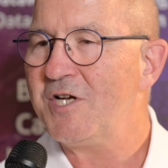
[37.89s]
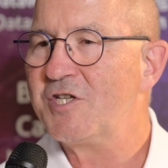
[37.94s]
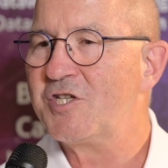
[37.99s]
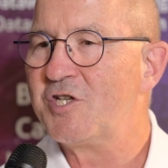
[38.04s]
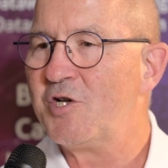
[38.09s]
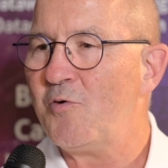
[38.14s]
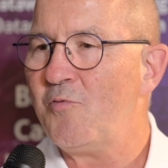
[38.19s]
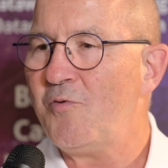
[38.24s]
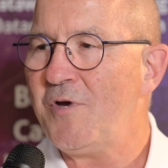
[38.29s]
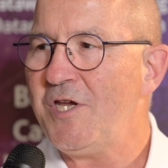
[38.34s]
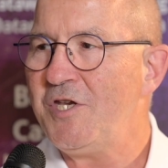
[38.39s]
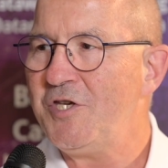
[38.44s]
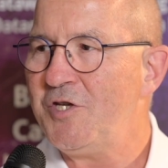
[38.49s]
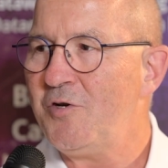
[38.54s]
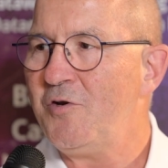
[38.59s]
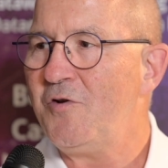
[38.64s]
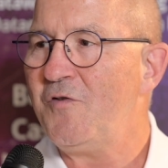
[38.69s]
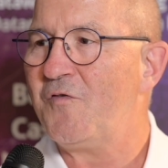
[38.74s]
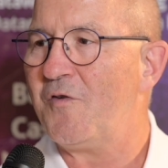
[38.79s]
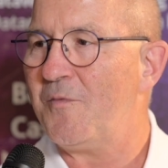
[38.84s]
So we
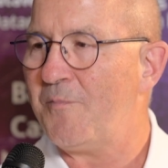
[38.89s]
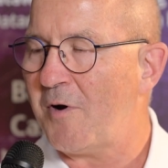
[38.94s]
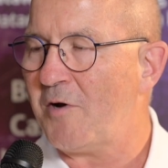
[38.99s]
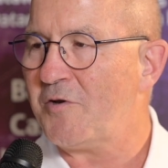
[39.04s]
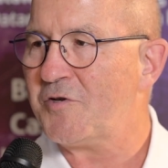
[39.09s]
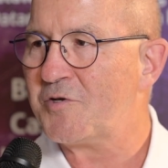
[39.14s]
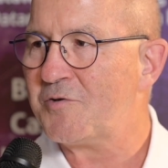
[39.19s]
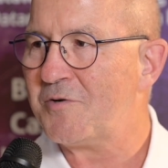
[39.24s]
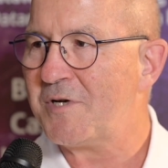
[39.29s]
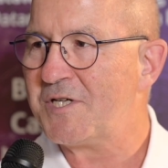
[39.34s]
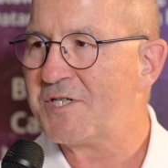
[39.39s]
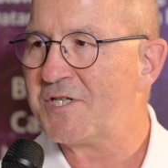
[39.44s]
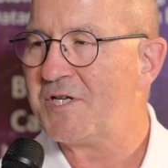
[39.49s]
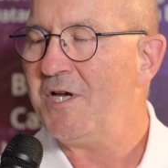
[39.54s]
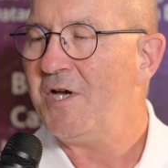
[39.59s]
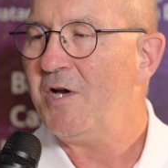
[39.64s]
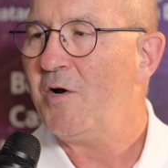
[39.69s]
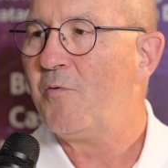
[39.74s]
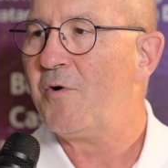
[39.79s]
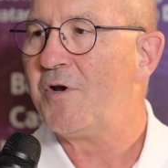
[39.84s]
do for Postgres
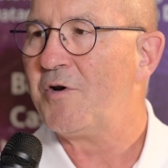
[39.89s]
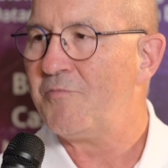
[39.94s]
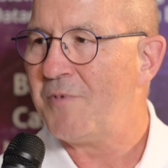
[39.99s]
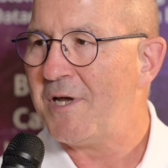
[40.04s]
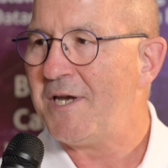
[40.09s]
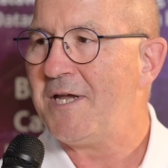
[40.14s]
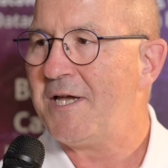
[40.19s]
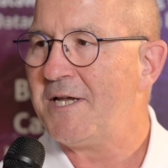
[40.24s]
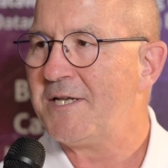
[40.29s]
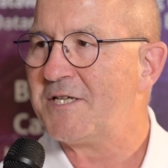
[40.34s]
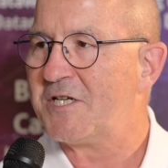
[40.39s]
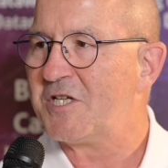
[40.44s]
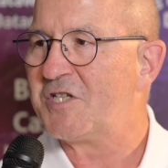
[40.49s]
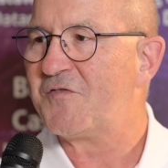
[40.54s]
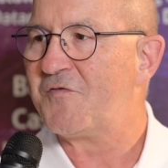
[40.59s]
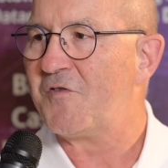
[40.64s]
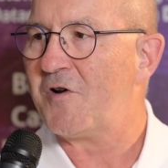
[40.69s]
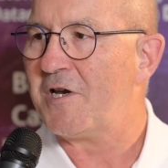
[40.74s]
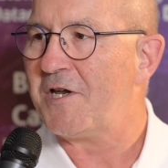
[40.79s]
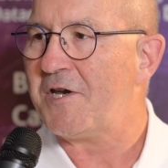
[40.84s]
what Red Hat does
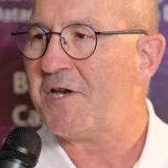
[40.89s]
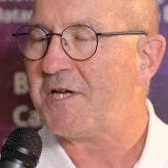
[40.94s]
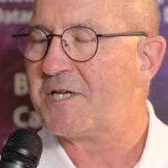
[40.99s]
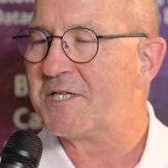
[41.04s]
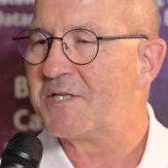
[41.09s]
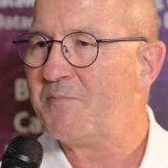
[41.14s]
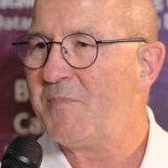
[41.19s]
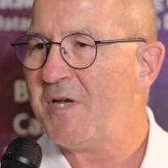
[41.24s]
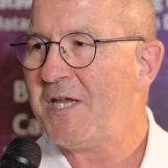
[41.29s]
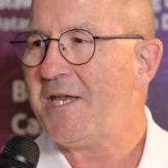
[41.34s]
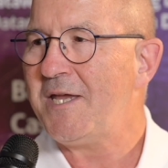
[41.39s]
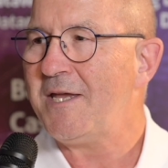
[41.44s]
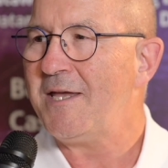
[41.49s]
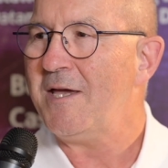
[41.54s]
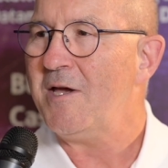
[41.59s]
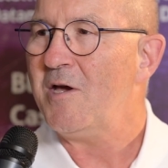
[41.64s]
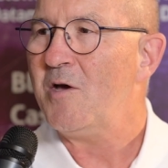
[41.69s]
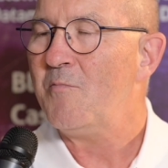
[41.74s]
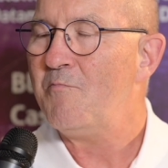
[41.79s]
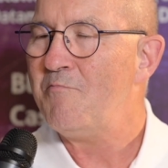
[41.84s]
for Linux, meaning
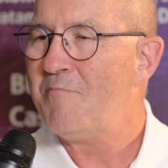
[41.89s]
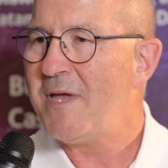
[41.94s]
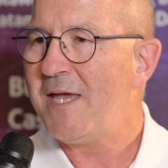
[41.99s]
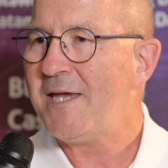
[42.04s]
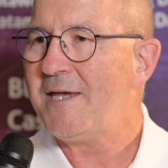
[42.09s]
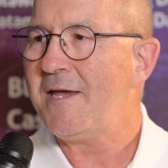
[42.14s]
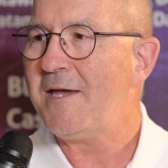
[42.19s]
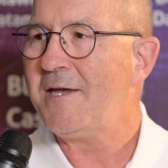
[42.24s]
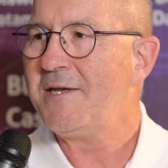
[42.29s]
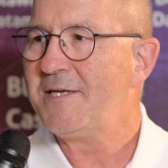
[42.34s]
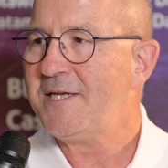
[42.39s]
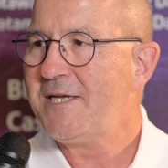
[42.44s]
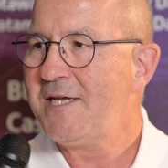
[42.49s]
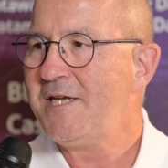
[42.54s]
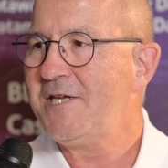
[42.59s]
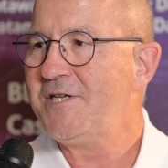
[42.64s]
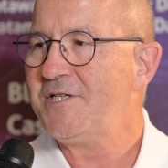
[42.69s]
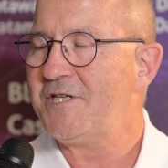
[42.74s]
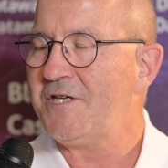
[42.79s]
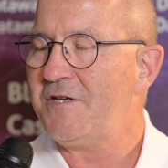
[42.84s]
making it
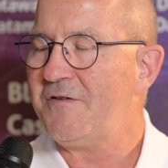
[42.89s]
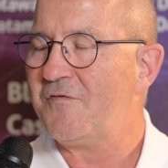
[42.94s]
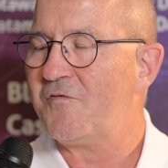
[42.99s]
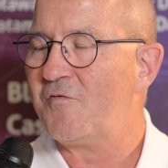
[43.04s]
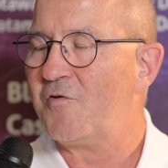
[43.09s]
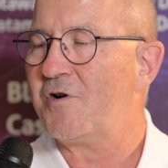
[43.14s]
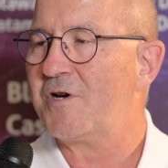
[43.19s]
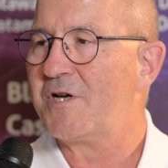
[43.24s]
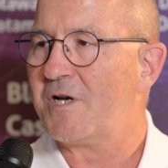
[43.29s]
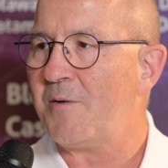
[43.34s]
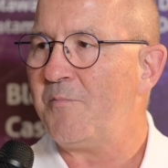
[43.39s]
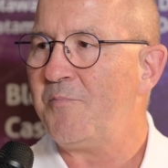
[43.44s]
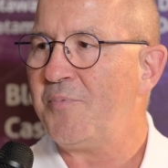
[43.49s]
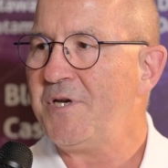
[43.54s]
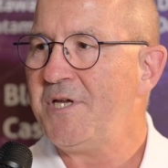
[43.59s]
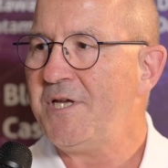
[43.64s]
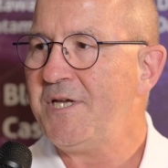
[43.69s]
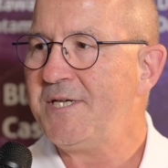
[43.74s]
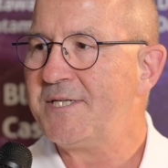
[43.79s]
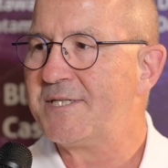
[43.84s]
easy for
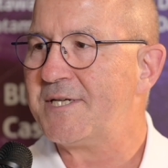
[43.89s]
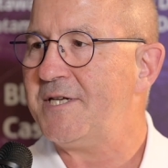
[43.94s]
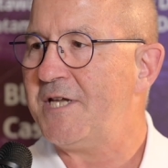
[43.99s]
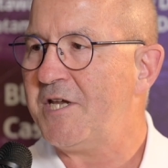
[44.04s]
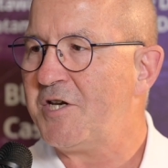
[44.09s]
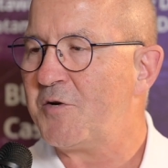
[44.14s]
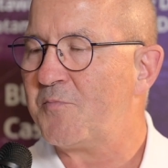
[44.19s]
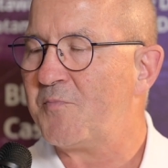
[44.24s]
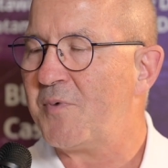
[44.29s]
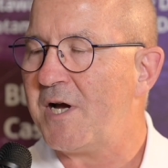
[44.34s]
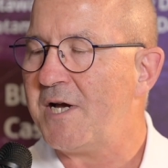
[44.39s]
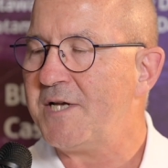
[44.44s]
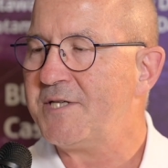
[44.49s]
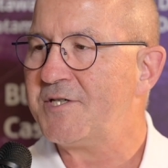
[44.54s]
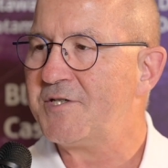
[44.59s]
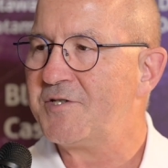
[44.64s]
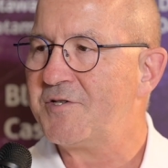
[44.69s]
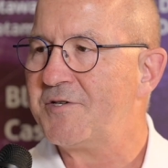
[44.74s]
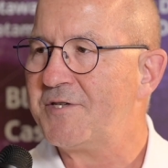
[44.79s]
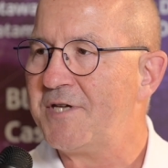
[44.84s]
companies and
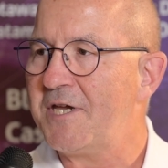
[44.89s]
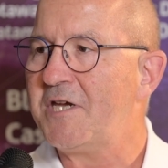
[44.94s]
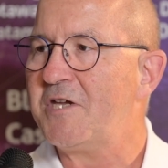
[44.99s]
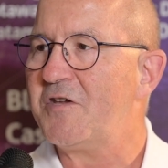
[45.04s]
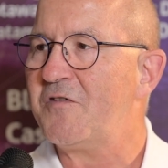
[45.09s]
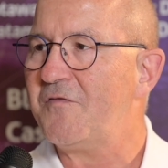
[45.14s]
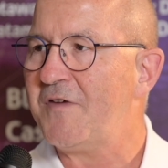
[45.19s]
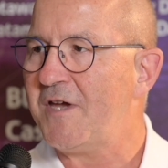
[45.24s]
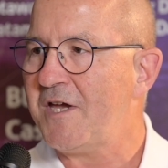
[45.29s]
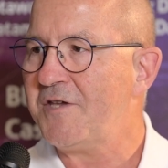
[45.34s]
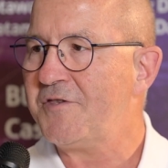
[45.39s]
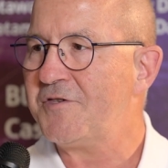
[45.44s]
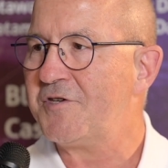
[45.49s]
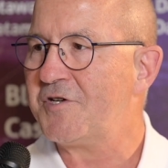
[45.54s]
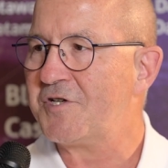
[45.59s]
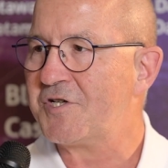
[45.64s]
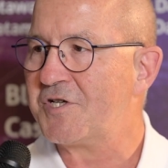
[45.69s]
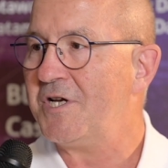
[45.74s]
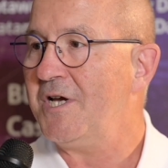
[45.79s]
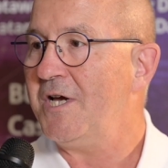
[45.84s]
enterprises to take
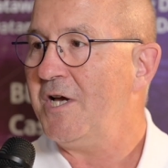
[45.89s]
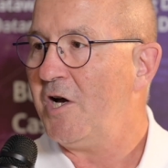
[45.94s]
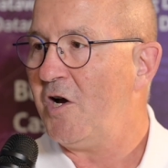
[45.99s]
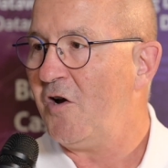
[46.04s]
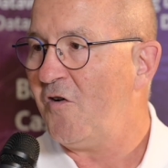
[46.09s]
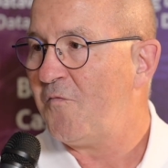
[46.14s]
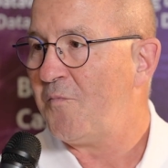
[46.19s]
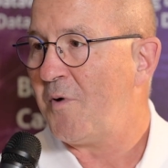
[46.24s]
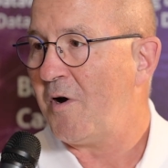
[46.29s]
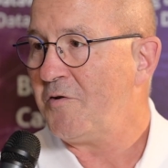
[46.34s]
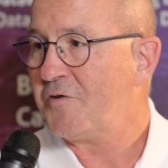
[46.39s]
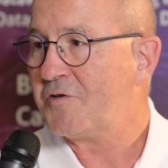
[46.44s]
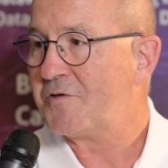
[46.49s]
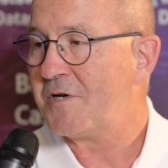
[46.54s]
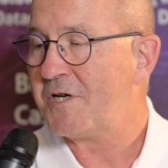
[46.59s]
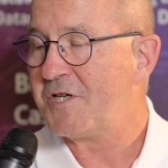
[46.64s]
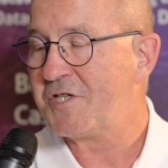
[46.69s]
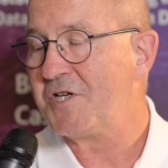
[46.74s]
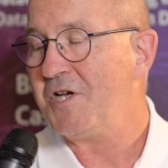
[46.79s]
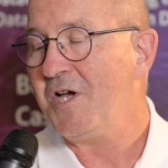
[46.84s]
advantage of
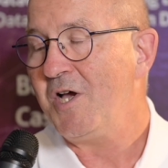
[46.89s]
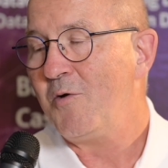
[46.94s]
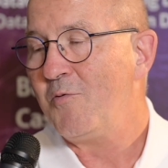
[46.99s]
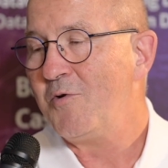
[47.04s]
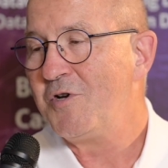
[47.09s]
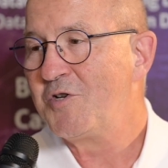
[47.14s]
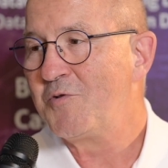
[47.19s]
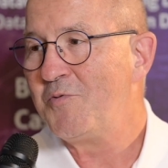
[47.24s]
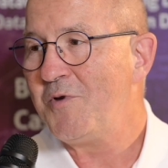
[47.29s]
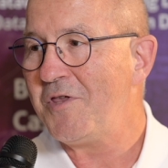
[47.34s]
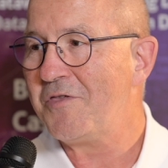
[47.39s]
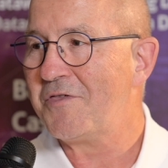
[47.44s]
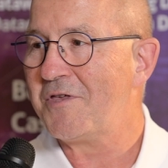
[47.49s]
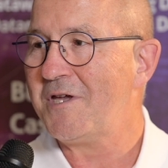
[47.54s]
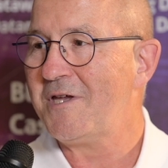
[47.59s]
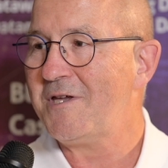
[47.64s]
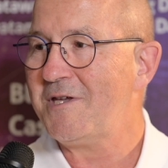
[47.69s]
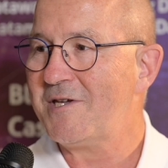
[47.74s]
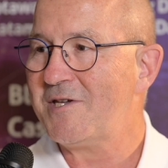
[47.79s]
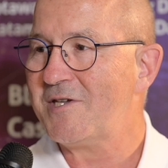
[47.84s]
Postgres, which we
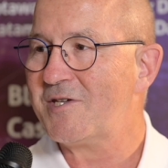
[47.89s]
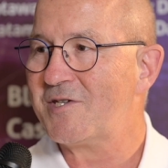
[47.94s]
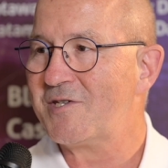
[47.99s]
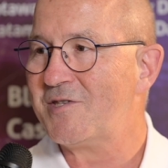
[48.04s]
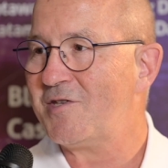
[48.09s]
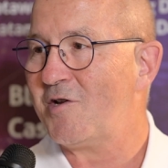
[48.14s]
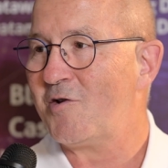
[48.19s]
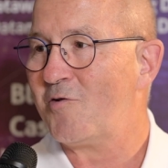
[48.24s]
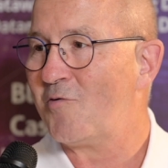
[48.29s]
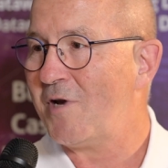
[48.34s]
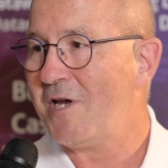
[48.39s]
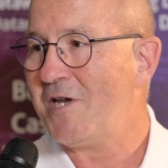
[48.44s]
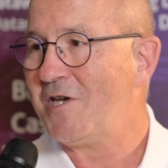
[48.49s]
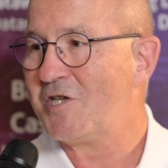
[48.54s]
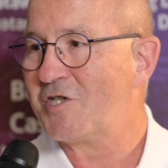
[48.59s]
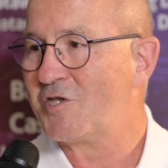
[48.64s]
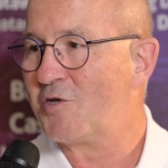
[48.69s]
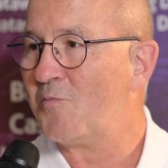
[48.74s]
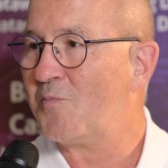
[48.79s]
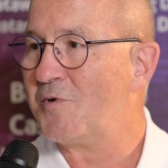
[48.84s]
think is the
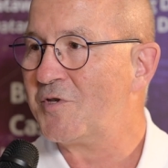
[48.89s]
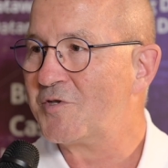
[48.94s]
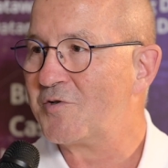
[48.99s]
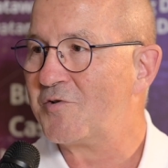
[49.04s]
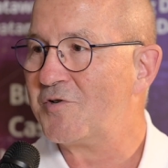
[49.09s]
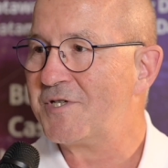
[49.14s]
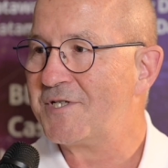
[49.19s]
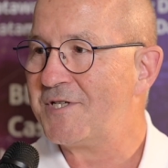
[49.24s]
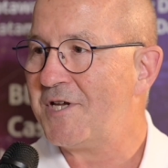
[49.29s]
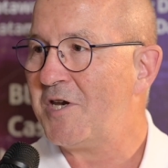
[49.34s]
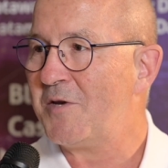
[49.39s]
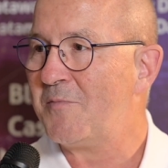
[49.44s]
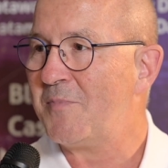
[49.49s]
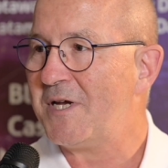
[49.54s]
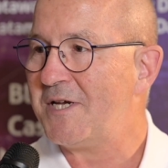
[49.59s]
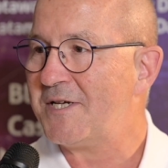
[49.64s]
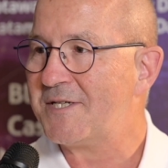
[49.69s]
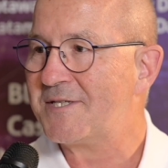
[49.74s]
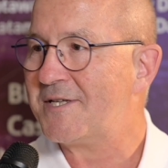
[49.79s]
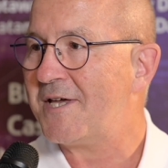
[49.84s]
greatest open source
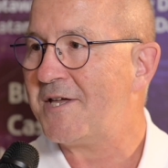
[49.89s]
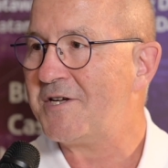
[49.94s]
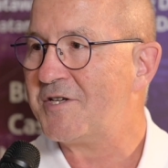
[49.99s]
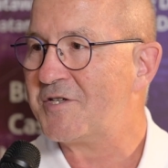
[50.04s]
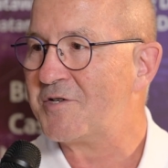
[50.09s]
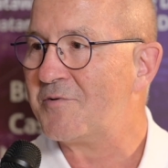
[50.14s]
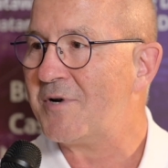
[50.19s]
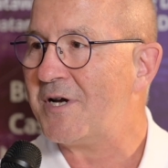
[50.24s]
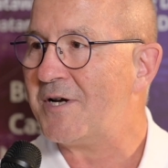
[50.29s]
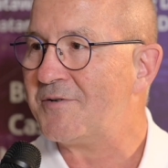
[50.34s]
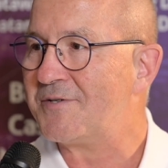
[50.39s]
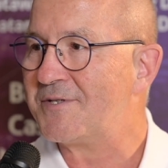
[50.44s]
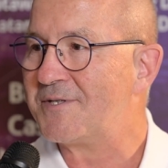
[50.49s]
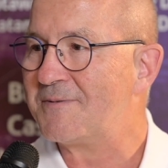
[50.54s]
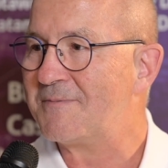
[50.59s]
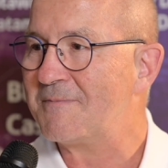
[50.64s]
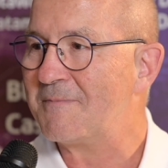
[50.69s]
database that is around.